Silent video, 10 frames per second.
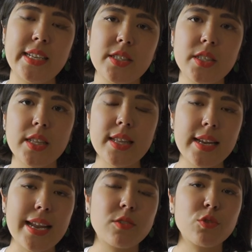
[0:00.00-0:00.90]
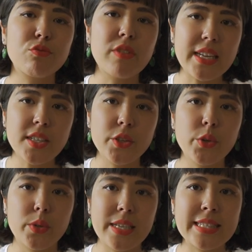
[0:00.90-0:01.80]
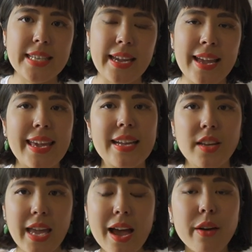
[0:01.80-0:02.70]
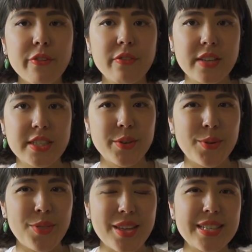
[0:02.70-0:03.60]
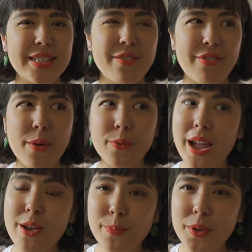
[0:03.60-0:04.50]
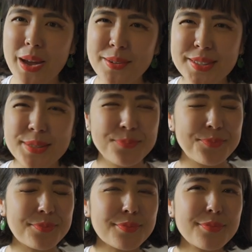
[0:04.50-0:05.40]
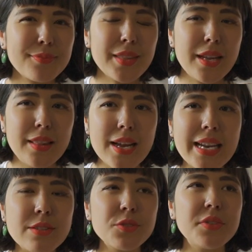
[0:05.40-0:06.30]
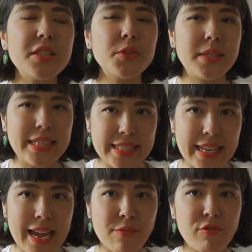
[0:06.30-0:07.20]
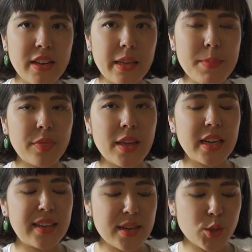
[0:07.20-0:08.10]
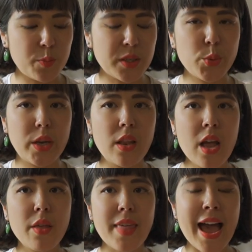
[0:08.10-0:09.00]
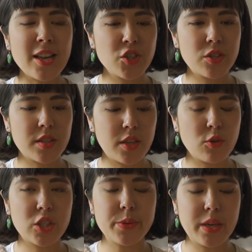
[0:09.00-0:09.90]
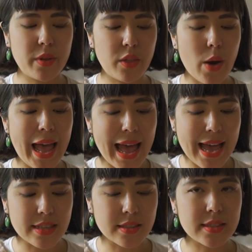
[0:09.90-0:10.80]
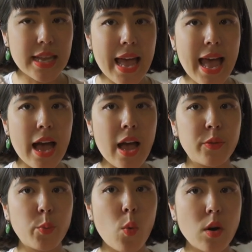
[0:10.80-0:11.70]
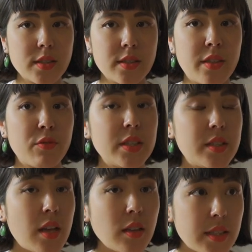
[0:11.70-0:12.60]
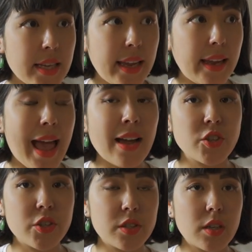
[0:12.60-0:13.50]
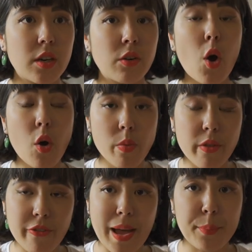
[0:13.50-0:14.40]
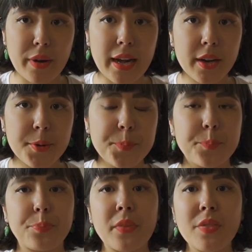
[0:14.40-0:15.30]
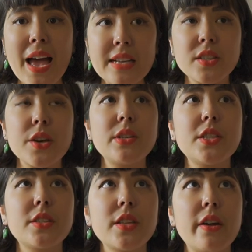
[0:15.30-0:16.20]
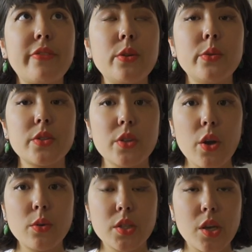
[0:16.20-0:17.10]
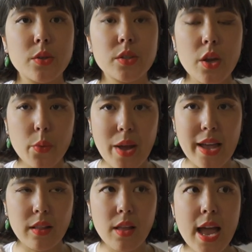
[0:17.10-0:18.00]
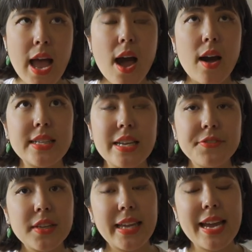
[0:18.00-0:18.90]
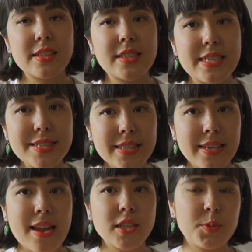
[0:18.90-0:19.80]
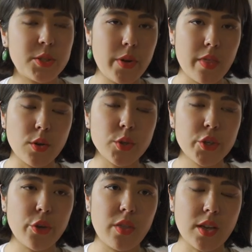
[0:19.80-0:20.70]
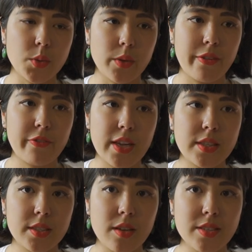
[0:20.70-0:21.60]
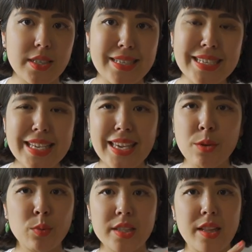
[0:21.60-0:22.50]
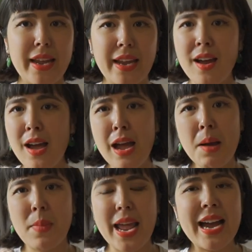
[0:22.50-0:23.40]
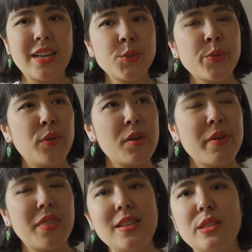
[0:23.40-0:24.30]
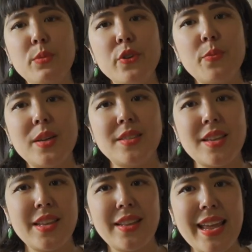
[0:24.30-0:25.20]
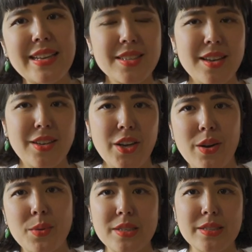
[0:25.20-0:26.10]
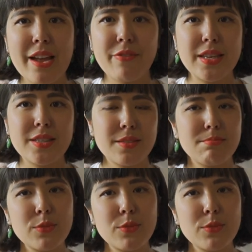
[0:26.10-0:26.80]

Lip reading: is to learn how to read your knitting. Again, I have a video on this if that will help you out. Learn how to read your knitting and really make that connection between the actions that you're doing with your hands and what the resulting actions are on the fabric. That's going to serve you so, so, so well. I definitely had a disconnect between those two things when I first started knitting. It was like my hands were following these movements, and then later, you know, I would just have this